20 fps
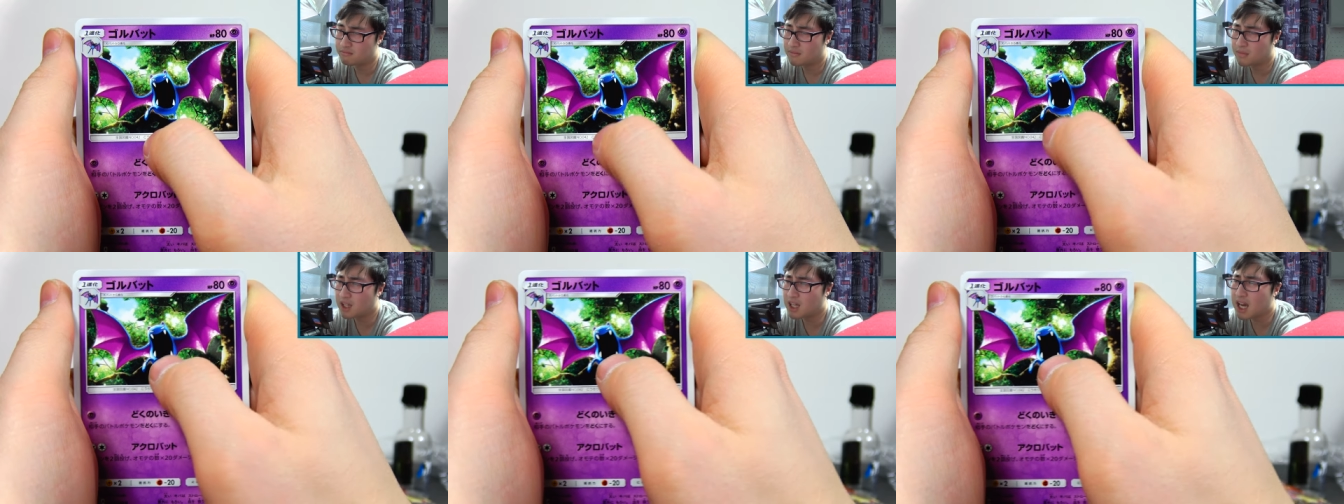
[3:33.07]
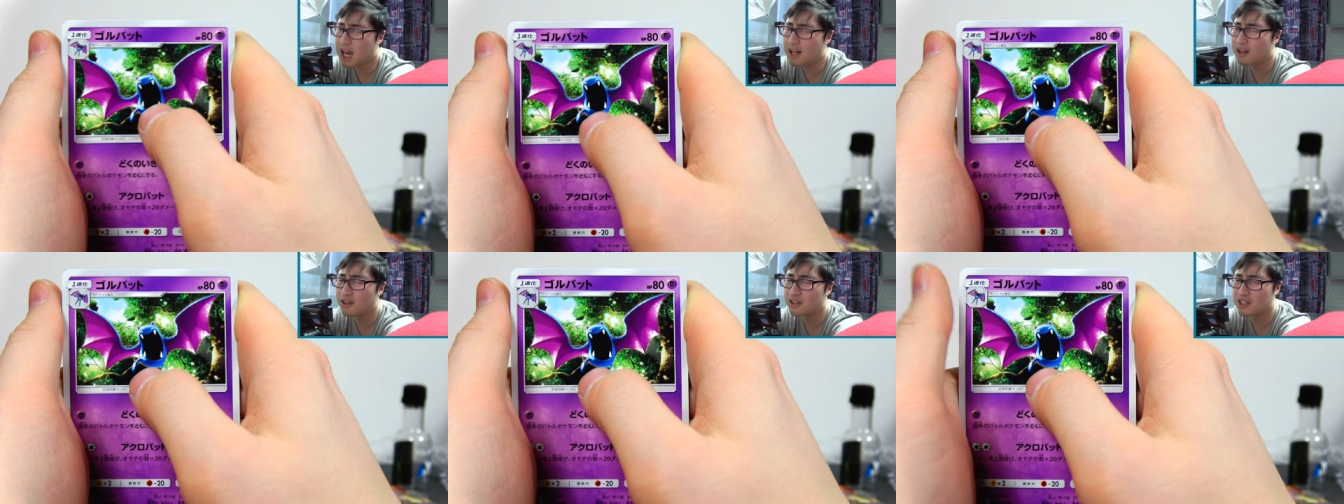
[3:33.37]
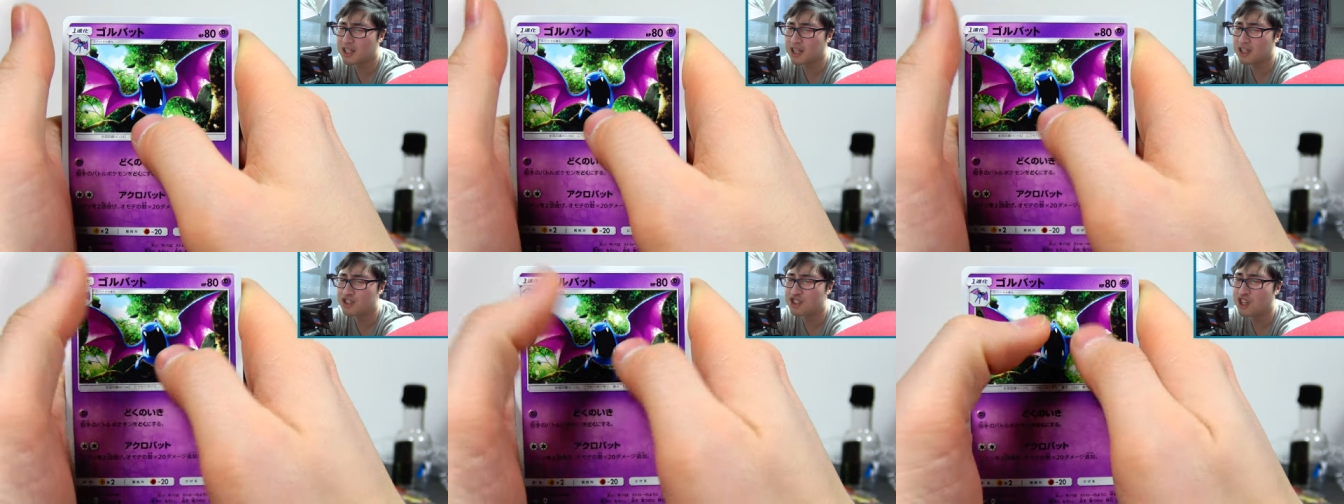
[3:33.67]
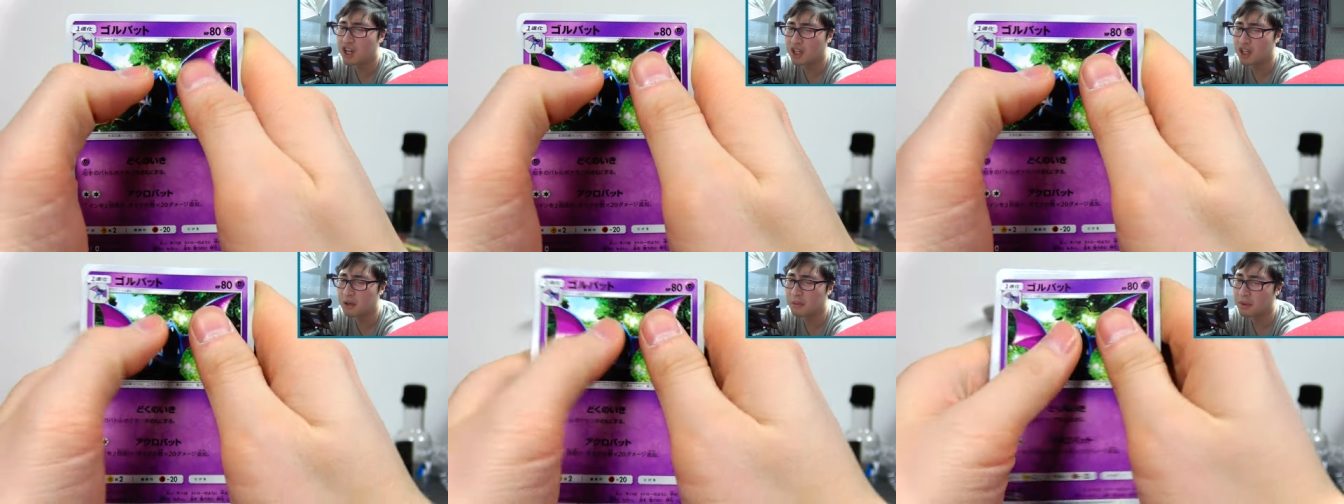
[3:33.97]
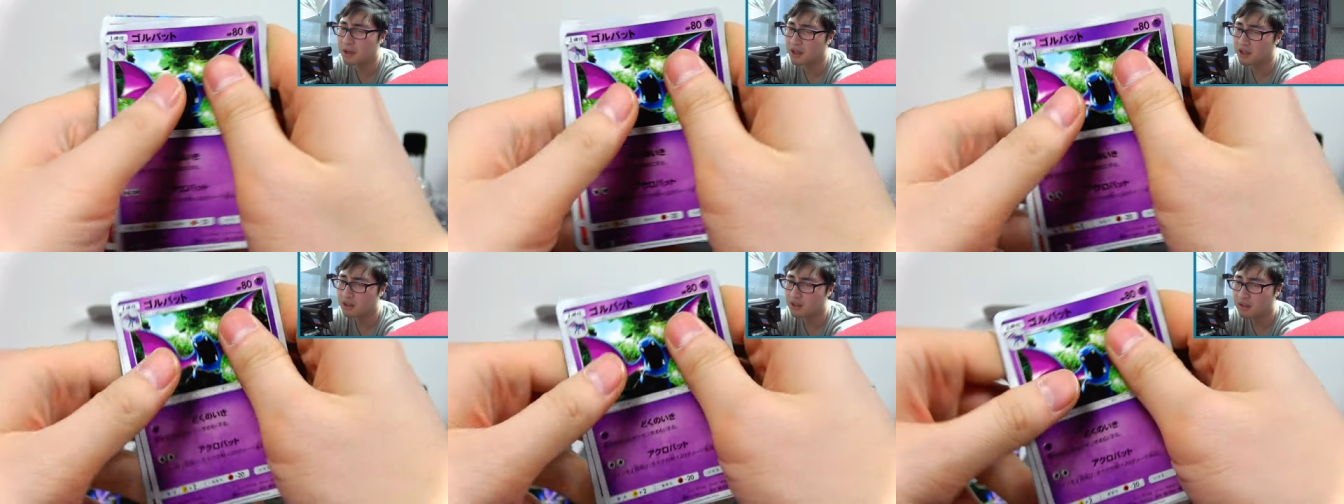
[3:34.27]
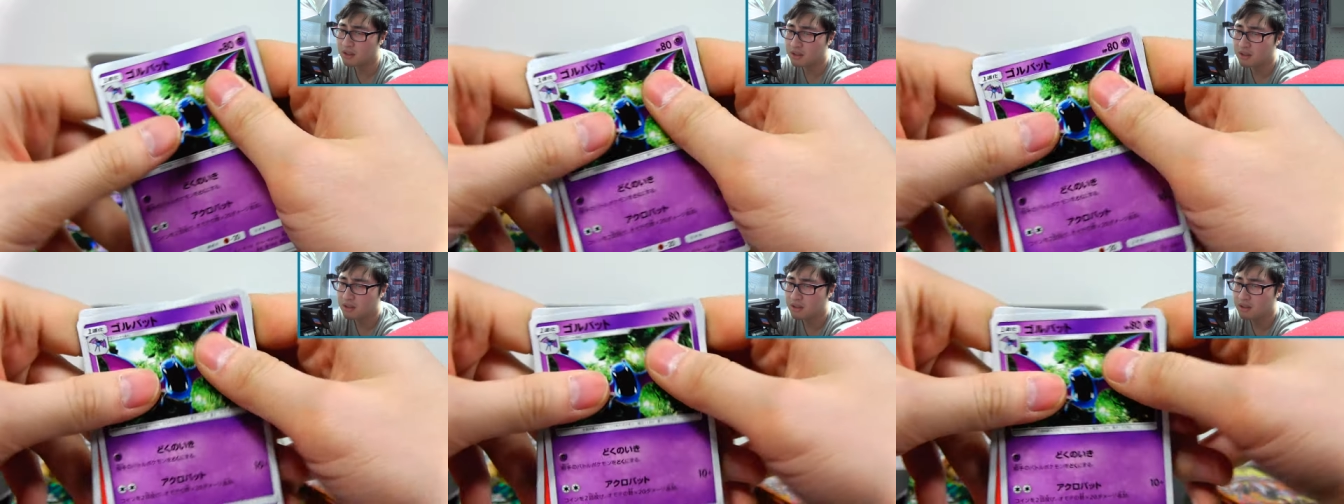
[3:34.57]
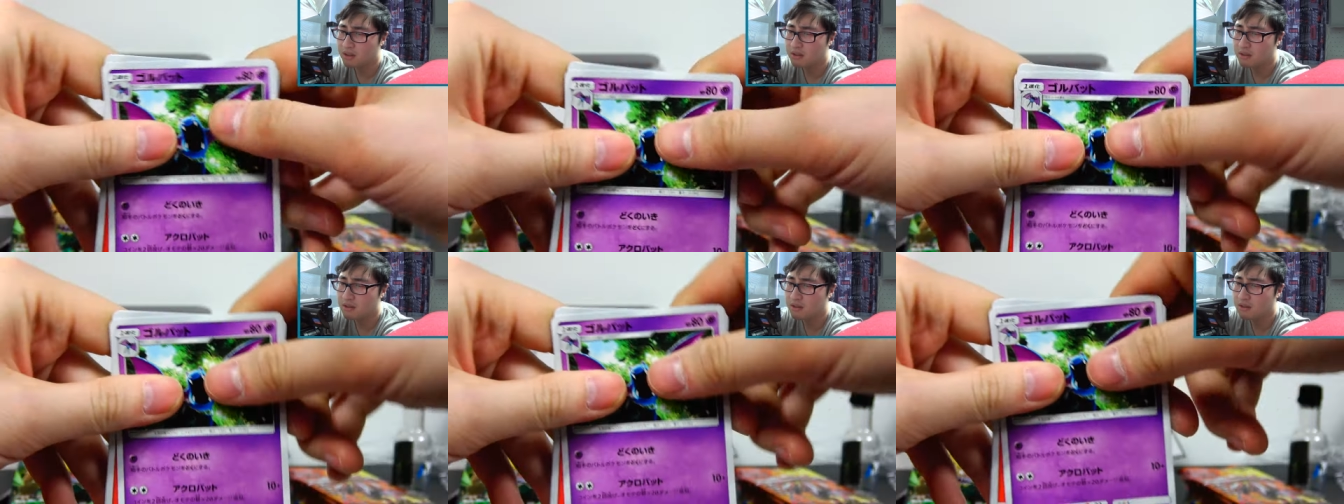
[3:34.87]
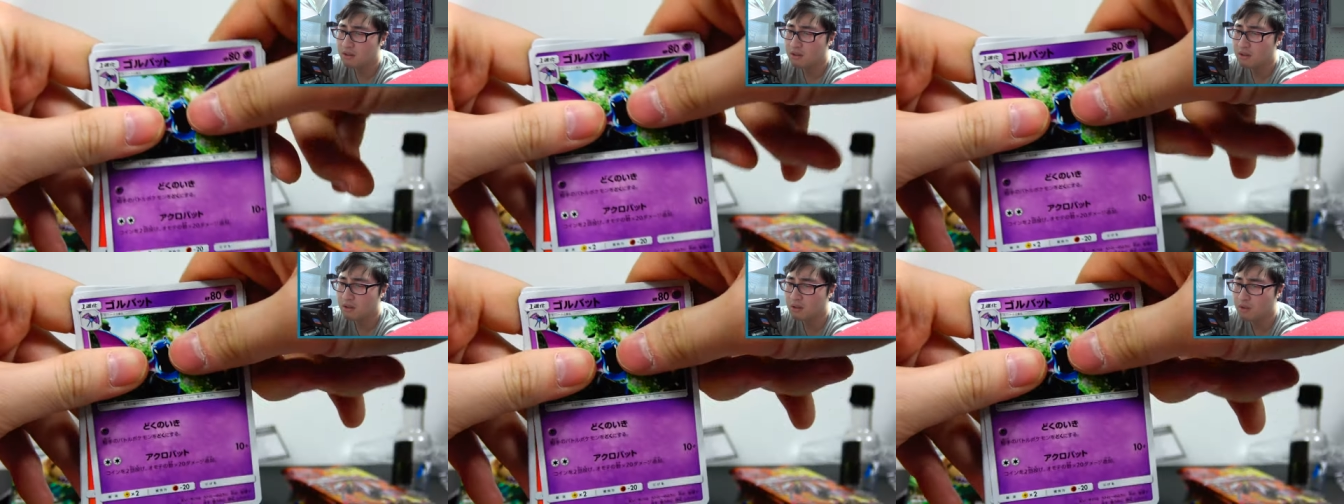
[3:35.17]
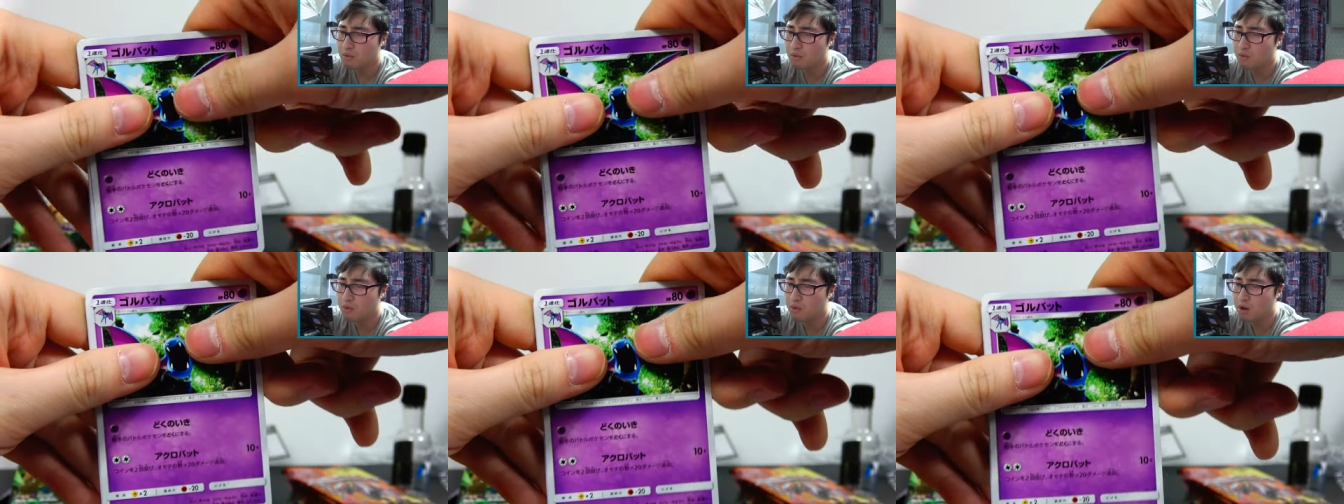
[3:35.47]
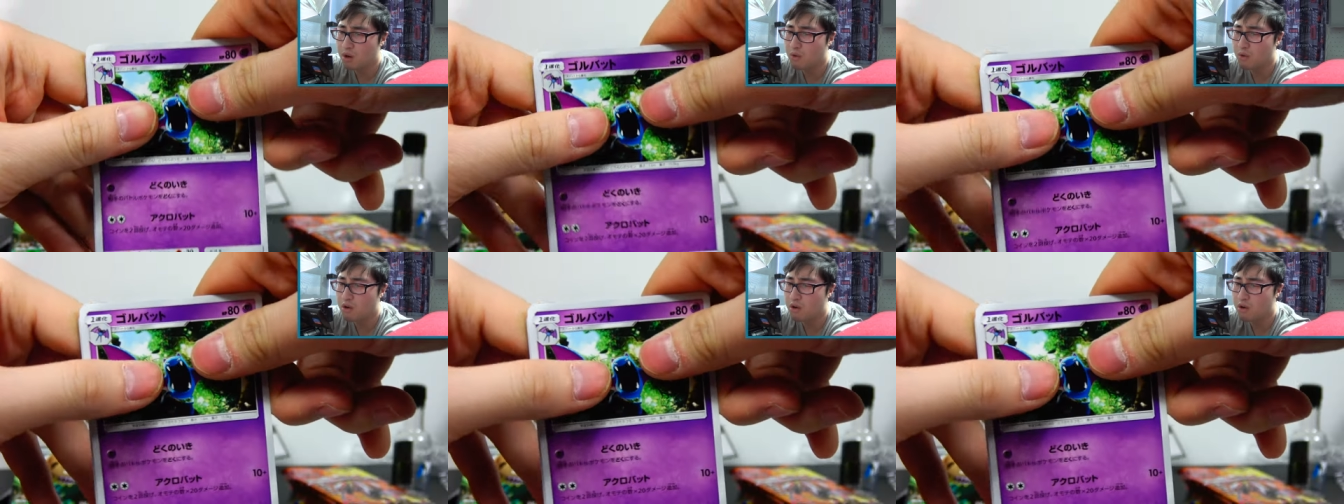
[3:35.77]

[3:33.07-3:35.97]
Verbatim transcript: he kind of looks like a jelly bean. Whoa,